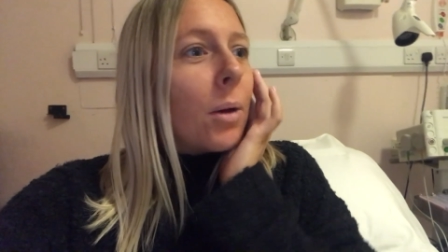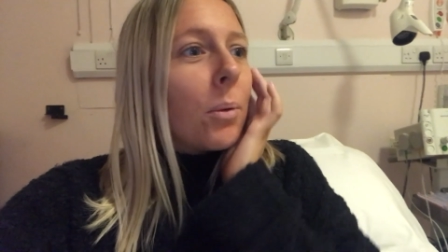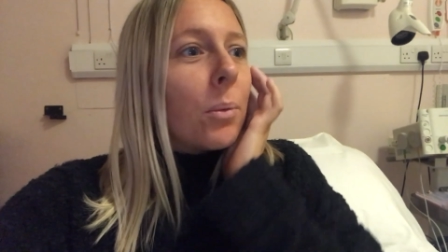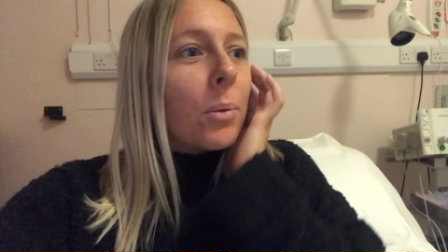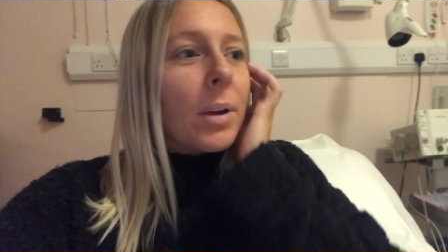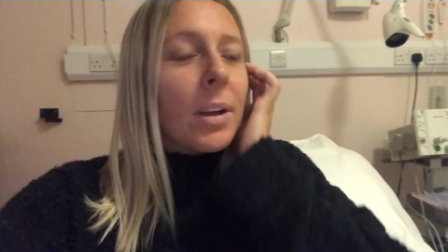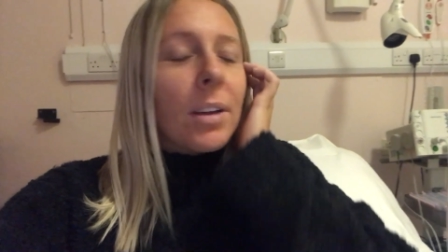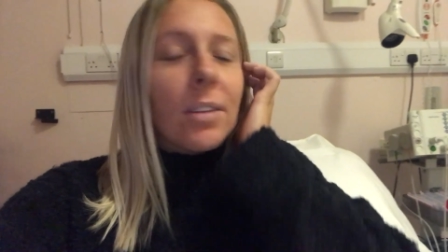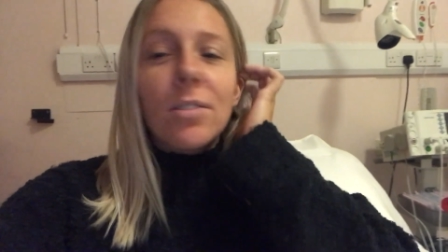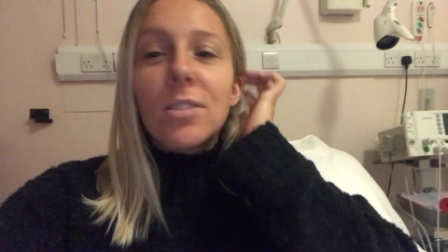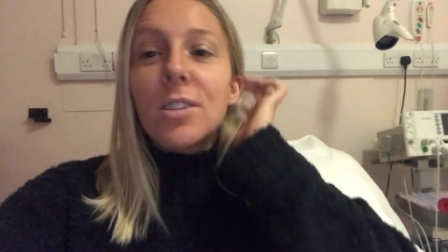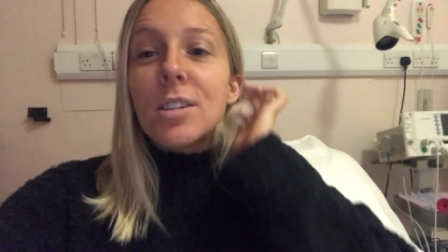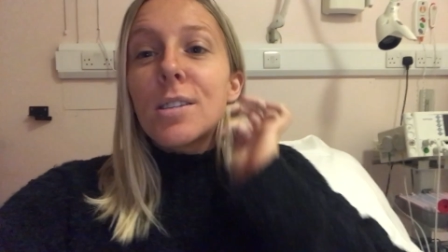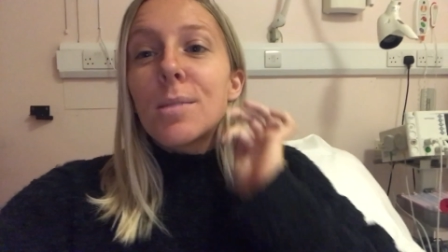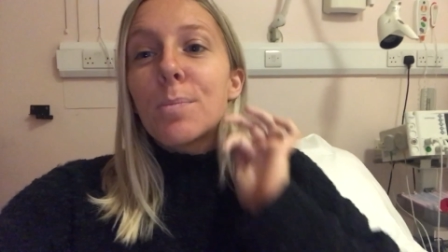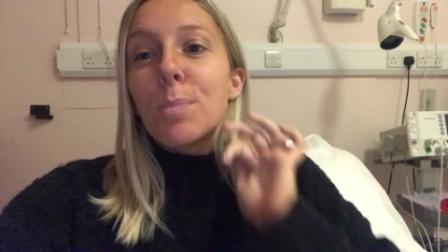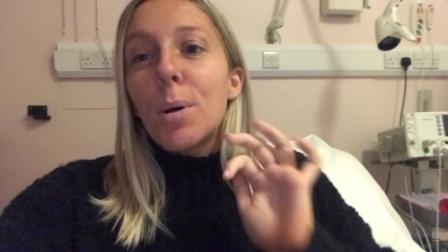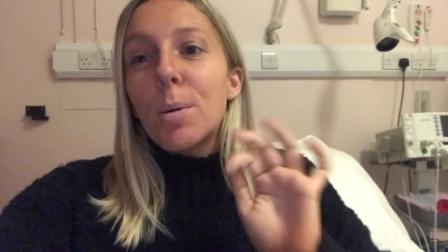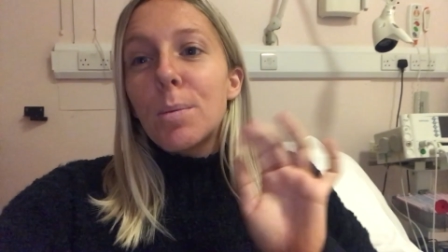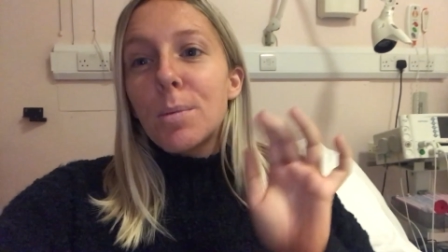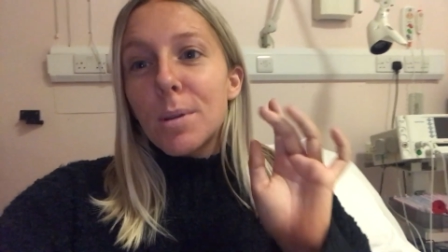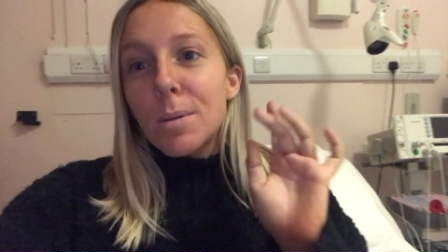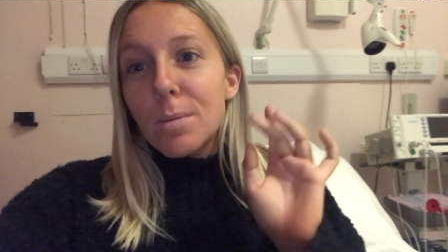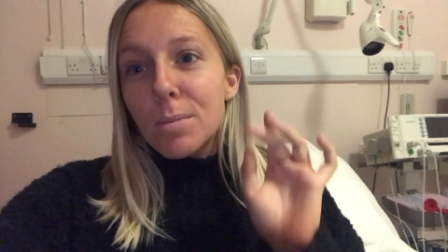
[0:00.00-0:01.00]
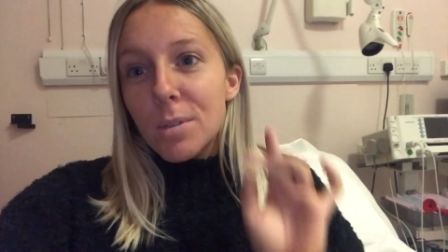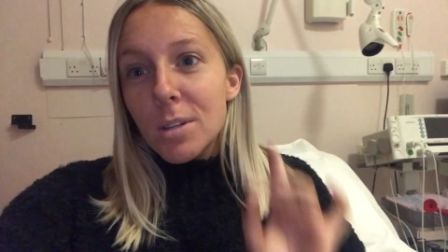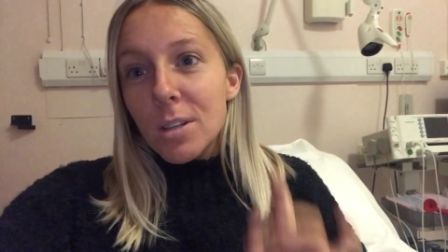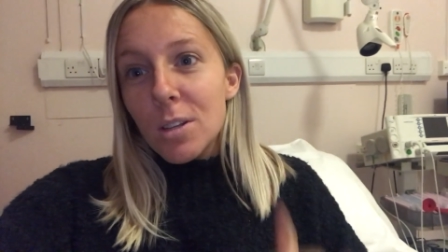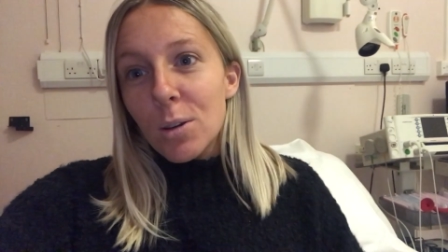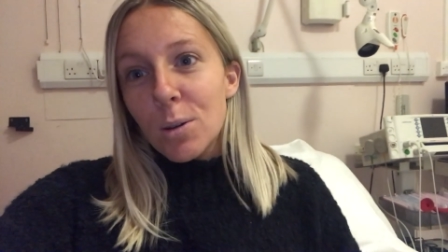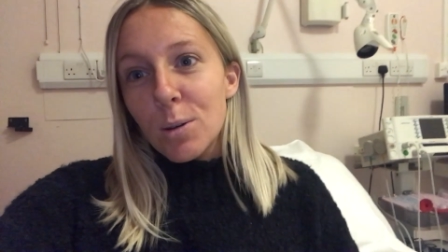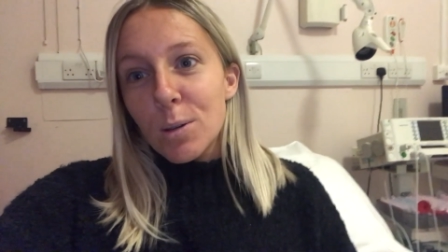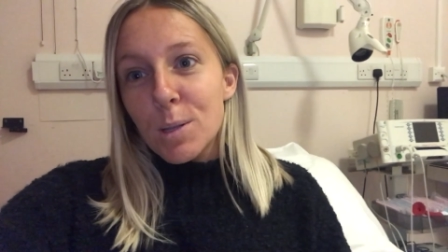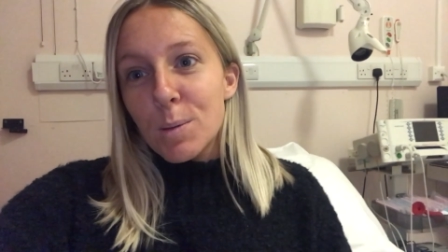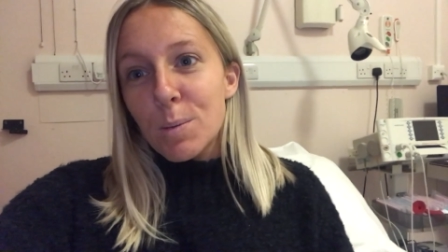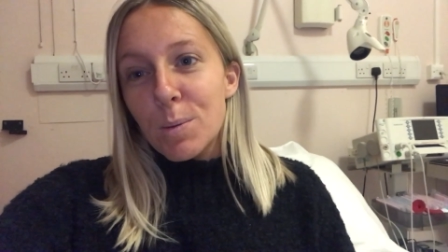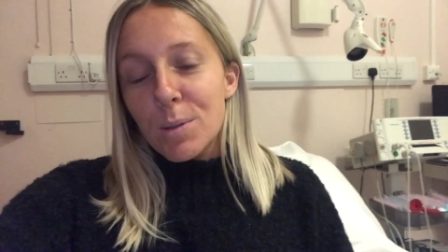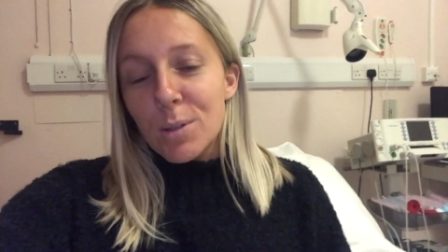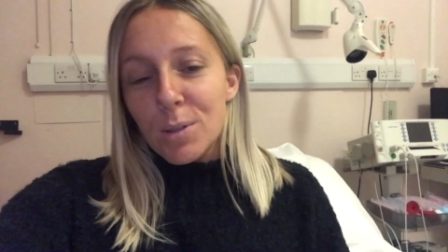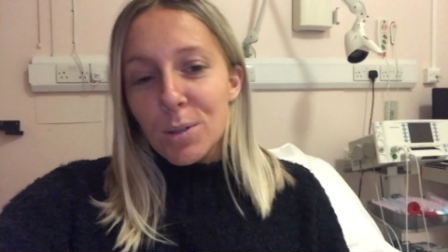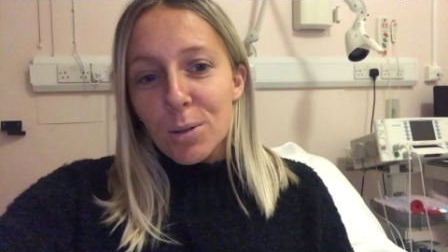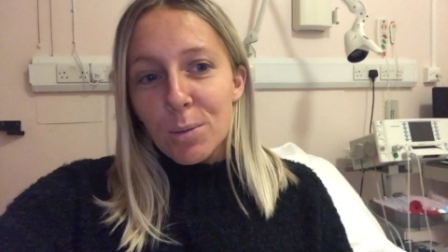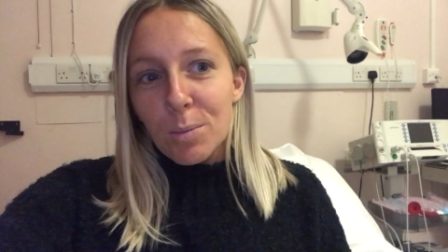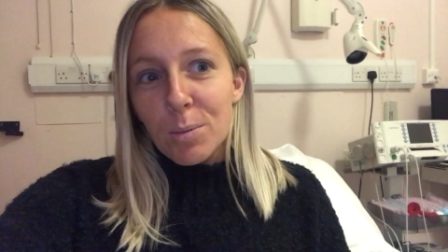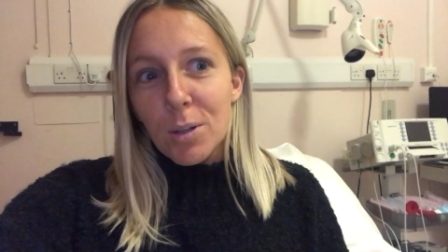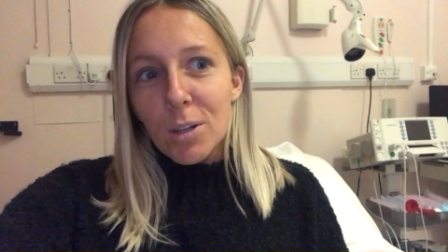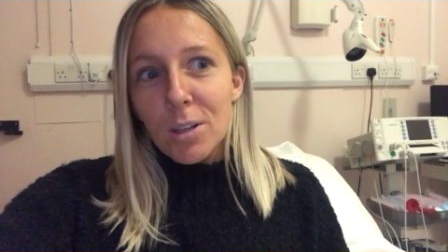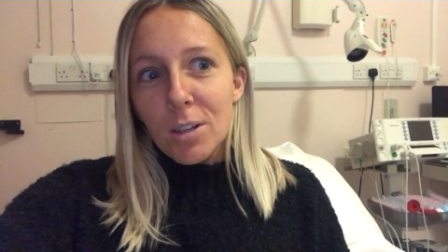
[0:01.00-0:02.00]
we've just popped up to the
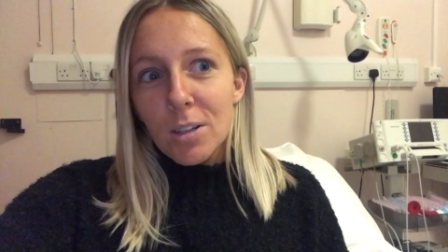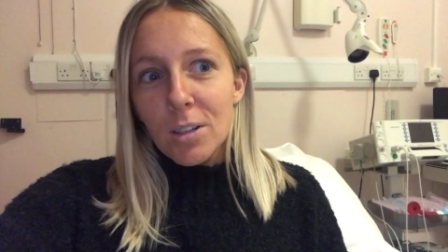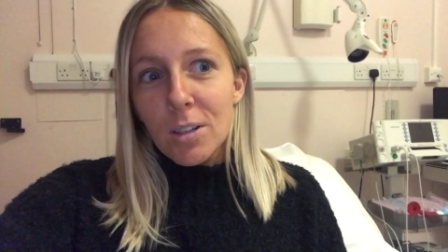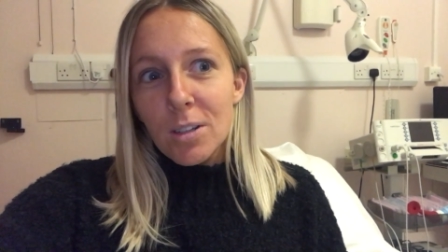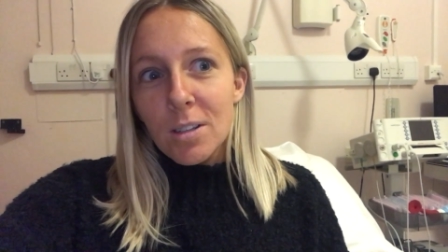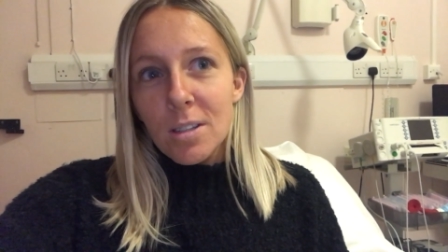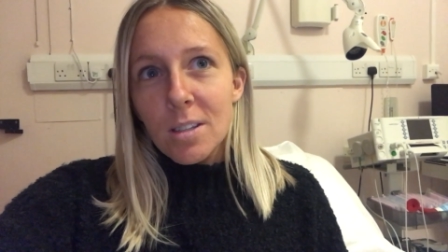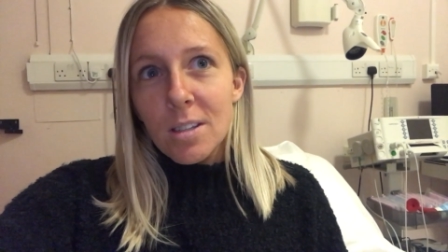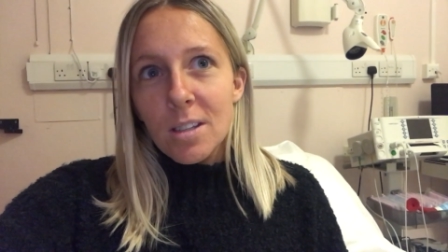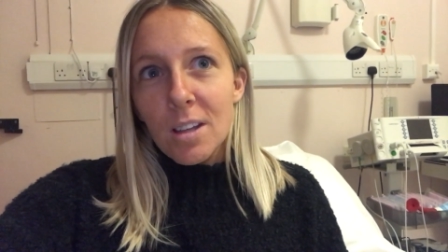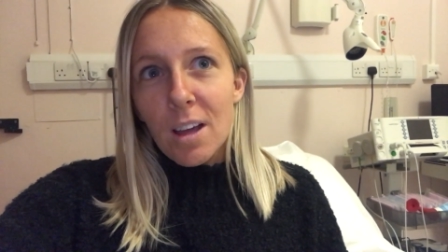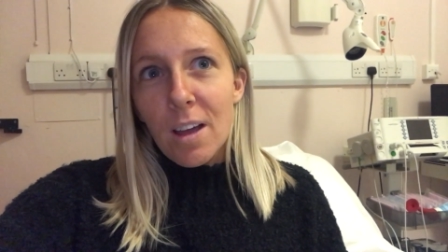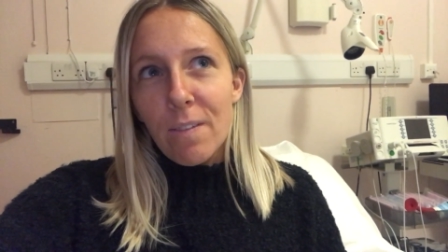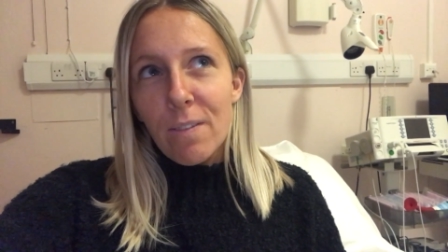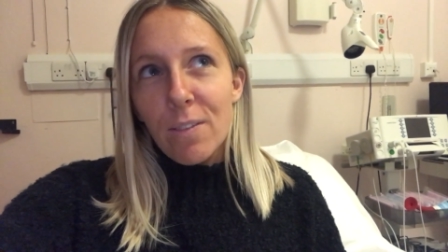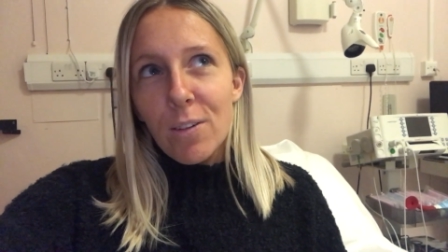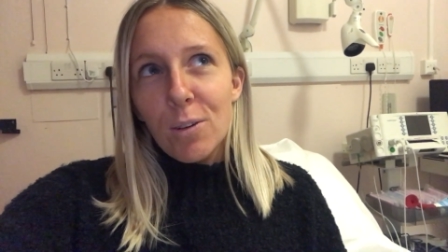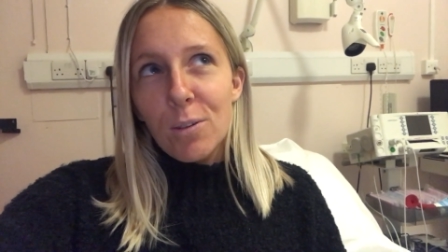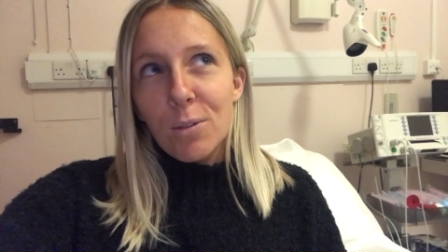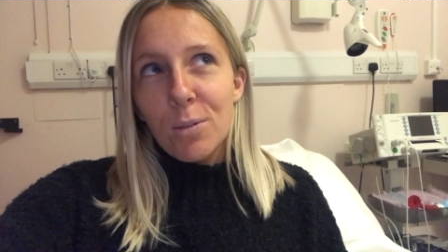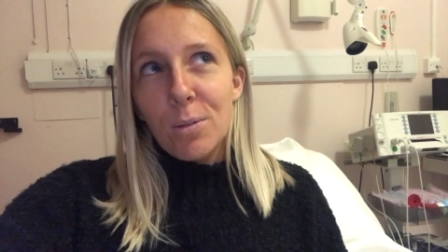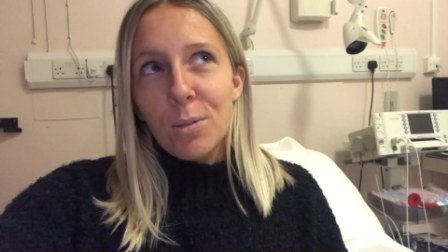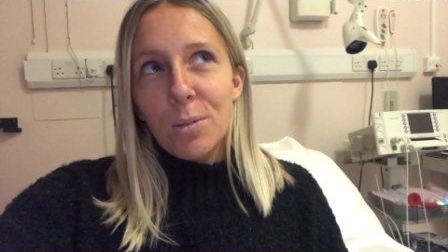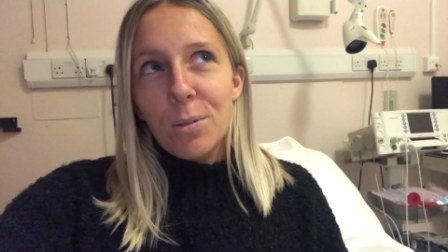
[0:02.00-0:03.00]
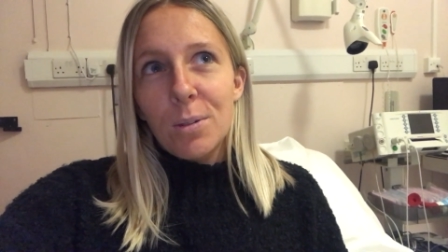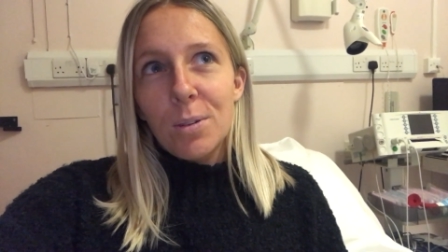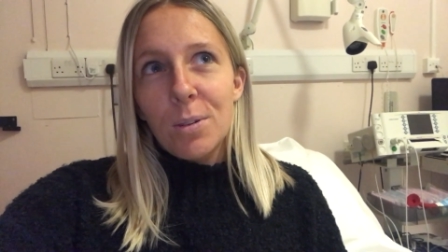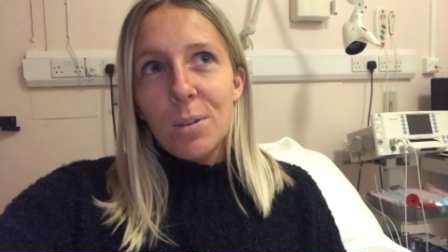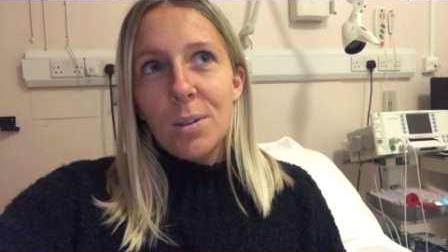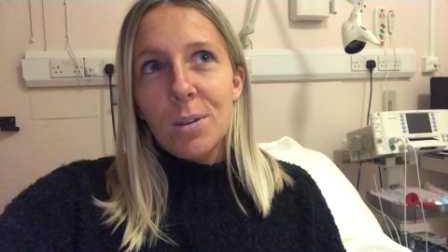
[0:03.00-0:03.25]
hospital because I feel